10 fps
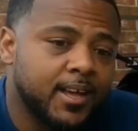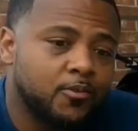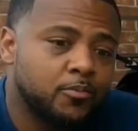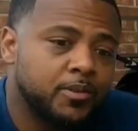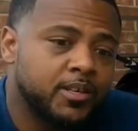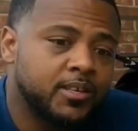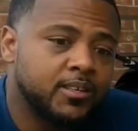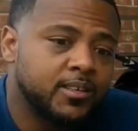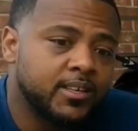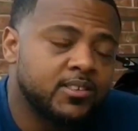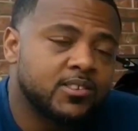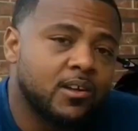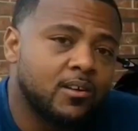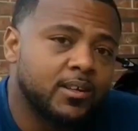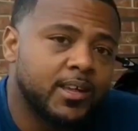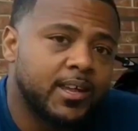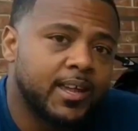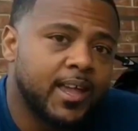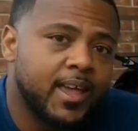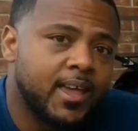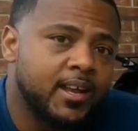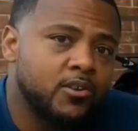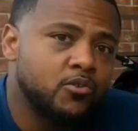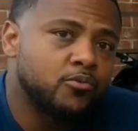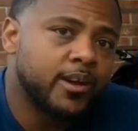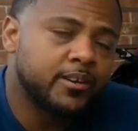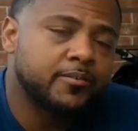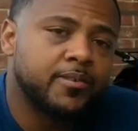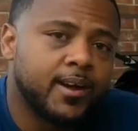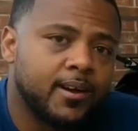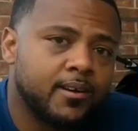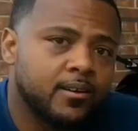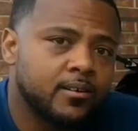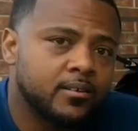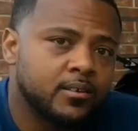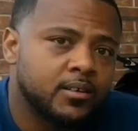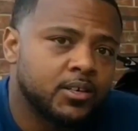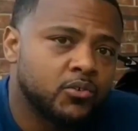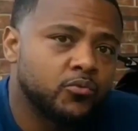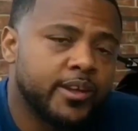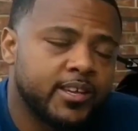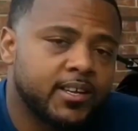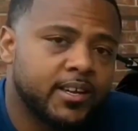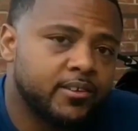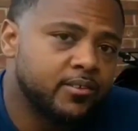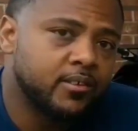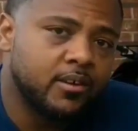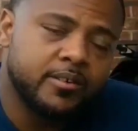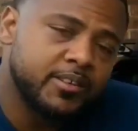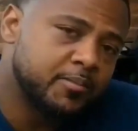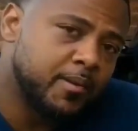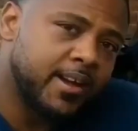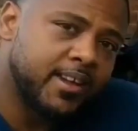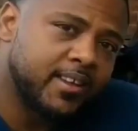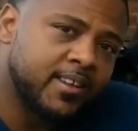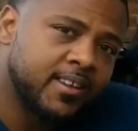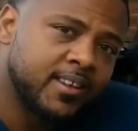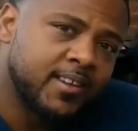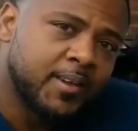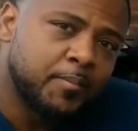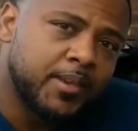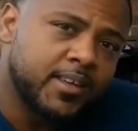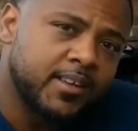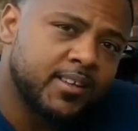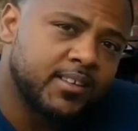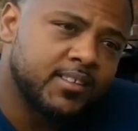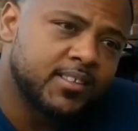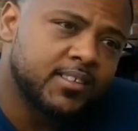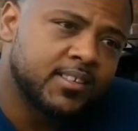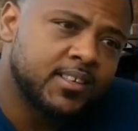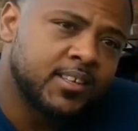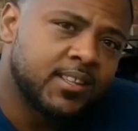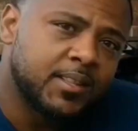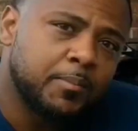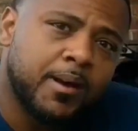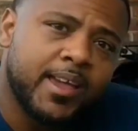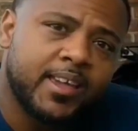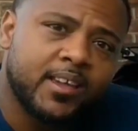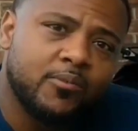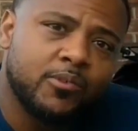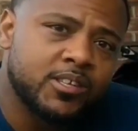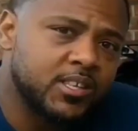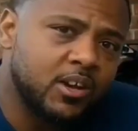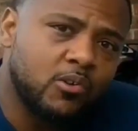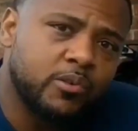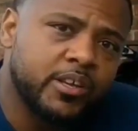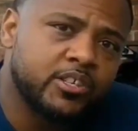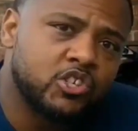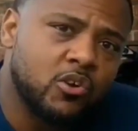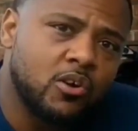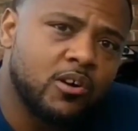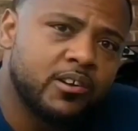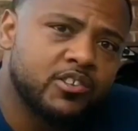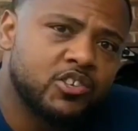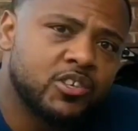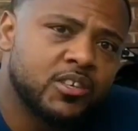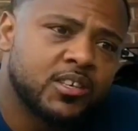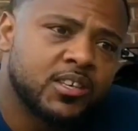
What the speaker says: I will be installing a new rectifier regulator on this bike because the bike wasn't holding a charge.